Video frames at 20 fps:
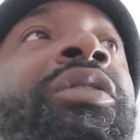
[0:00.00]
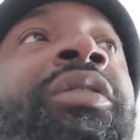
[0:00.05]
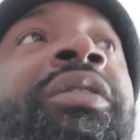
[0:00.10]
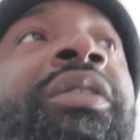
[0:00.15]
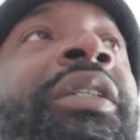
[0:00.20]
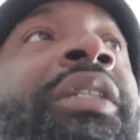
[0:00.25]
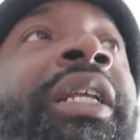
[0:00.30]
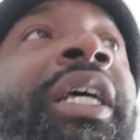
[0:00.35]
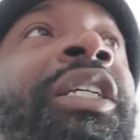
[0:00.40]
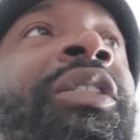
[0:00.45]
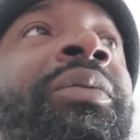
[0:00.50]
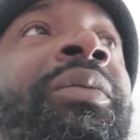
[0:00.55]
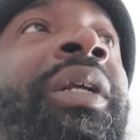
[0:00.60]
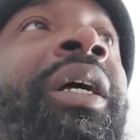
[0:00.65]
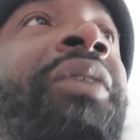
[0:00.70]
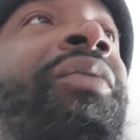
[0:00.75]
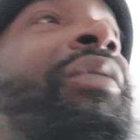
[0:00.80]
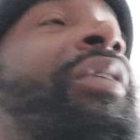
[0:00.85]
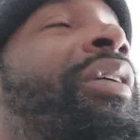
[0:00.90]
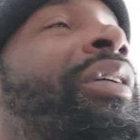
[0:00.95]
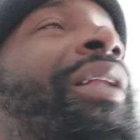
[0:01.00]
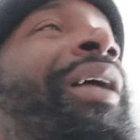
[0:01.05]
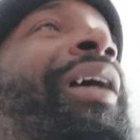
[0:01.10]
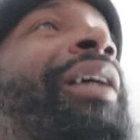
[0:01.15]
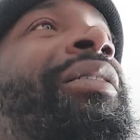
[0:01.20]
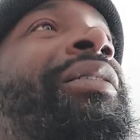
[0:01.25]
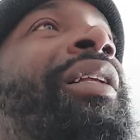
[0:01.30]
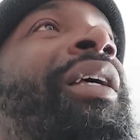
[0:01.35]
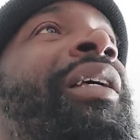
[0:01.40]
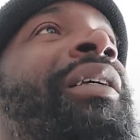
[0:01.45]
that's when I
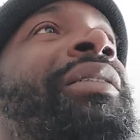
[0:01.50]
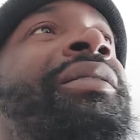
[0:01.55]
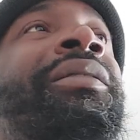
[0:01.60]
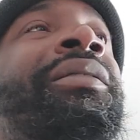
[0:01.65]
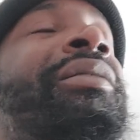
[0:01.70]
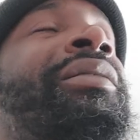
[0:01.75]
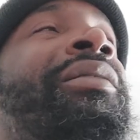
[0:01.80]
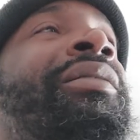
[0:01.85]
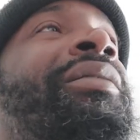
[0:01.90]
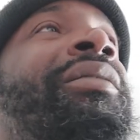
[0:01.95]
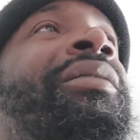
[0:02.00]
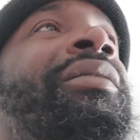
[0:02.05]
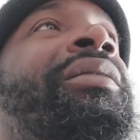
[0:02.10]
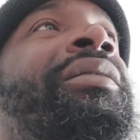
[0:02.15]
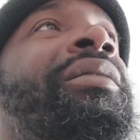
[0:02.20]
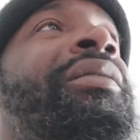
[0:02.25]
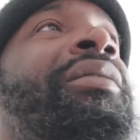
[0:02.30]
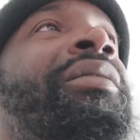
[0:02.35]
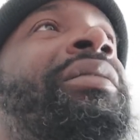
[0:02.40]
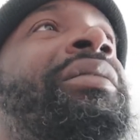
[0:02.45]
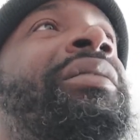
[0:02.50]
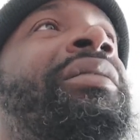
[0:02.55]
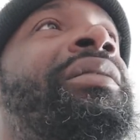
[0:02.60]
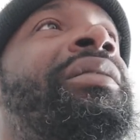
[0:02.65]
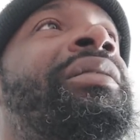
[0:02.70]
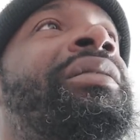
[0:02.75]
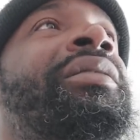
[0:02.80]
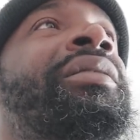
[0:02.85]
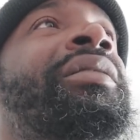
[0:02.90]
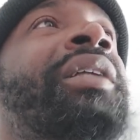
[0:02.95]
realized, like,
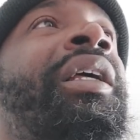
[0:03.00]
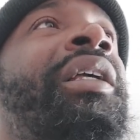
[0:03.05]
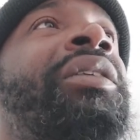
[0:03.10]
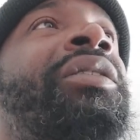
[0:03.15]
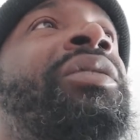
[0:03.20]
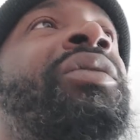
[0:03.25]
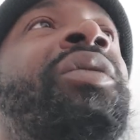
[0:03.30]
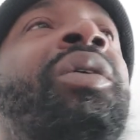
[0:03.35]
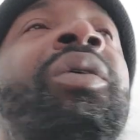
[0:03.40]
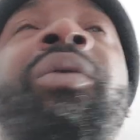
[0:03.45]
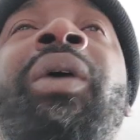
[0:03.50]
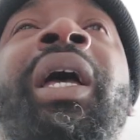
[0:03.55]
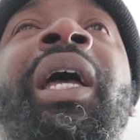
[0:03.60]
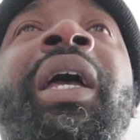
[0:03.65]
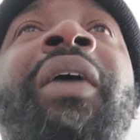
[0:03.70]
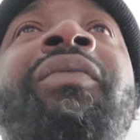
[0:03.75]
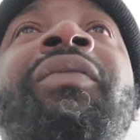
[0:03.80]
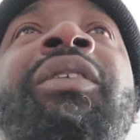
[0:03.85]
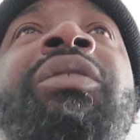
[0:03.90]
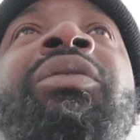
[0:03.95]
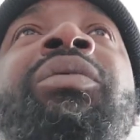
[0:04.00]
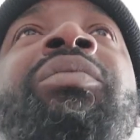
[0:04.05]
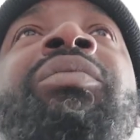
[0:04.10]
you don't have to do